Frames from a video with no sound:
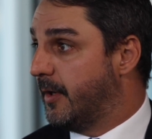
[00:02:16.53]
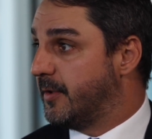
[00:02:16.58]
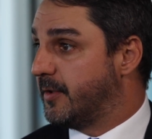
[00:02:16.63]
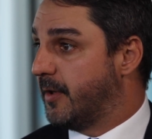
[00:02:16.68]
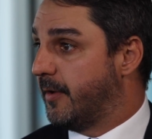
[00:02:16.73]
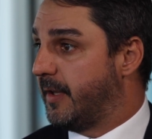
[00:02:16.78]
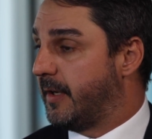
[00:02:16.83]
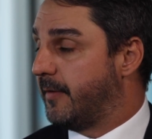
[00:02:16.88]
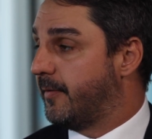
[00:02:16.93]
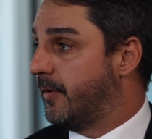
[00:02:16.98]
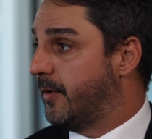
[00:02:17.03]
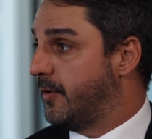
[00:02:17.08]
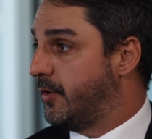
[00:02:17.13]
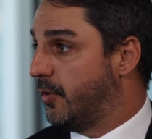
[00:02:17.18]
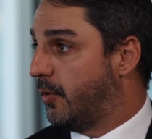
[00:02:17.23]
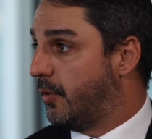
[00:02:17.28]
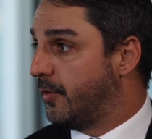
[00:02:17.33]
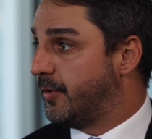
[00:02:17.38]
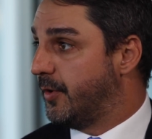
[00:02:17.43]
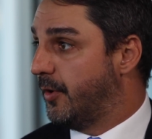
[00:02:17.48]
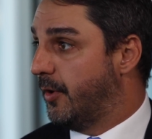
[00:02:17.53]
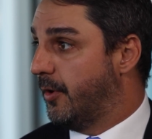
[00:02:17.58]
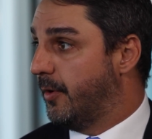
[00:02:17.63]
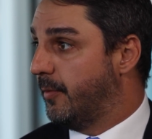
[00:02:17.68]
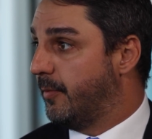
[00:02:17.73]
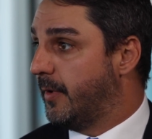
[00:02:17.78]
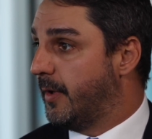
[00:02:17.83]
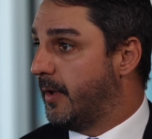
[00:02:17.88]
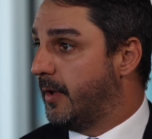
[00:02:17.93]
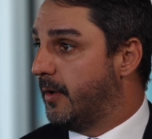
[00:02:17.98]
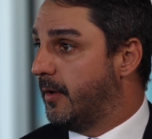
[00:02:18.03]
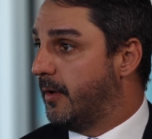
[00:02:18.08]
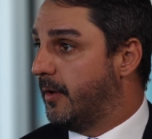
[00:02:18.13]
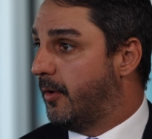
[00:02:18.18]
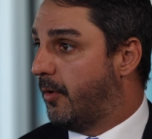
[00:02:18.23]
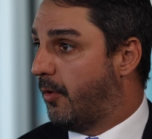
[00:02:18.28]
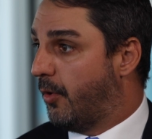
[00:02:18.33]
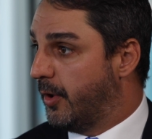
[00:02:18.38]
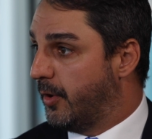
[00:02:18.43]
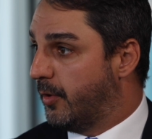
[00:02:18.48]
So I think for the short term,
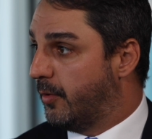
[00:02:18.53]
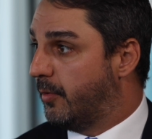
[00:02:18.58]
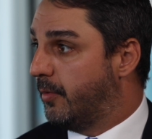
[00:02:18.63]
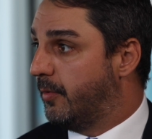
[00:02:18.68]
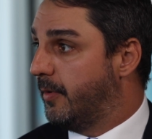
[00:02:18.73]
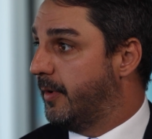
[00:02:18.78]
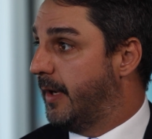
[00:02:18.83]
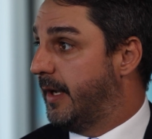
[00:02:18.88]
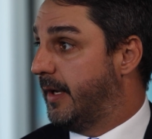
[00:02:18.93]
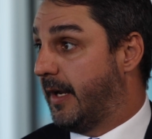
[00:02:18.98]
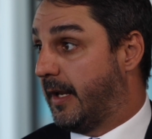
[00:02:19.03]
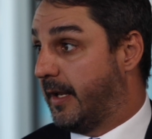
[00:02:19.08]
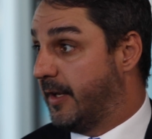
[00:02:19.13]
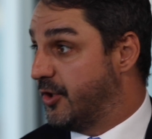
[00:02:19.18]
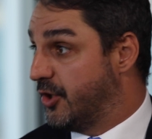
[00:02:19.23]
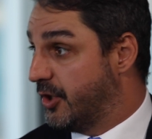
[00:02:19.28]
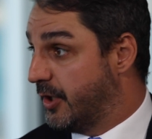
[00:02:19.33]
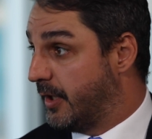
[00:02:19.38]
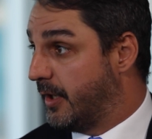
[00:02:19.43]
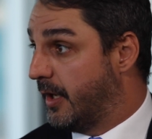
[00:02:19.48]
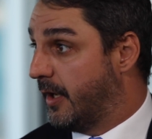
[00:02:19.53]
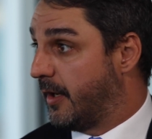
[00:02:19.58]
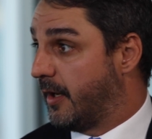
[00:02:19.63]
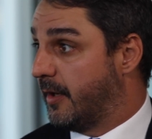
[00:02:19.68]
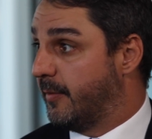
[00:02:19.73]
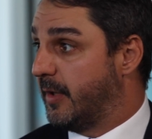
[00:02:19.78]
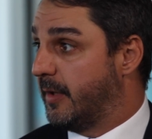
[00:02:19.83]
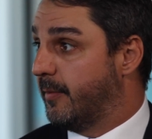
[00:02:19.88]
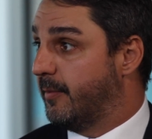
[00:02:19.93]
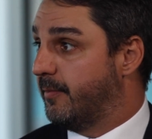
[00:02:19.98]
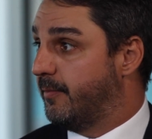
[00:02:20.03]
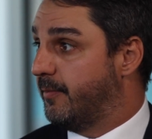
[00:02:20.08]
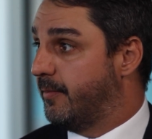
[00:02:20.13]
oil and LNG are going to be